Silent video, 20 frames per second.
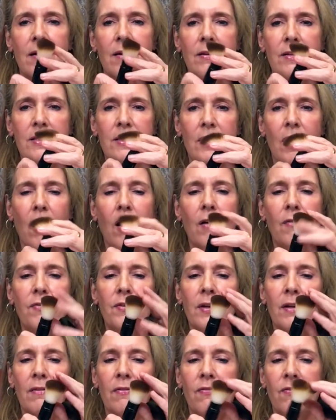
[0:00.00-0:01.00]

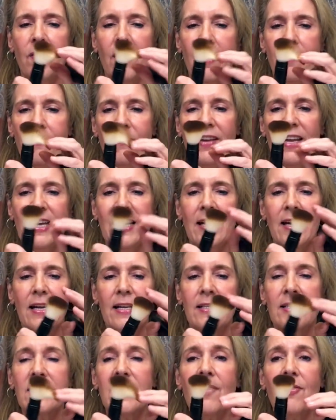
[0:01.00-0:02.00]
soft, fluffy,
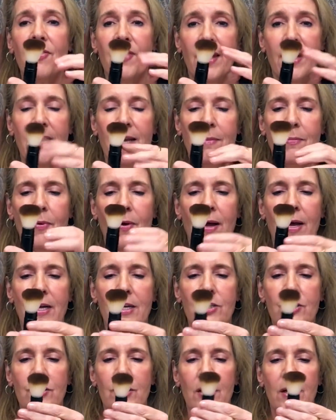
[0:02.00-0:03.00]
synthetic
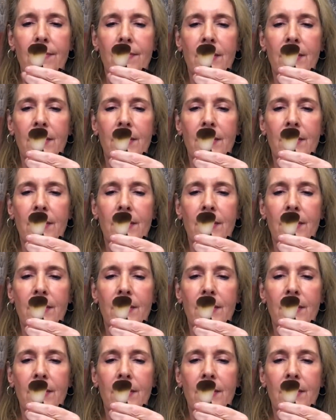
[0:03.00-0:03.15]
brush.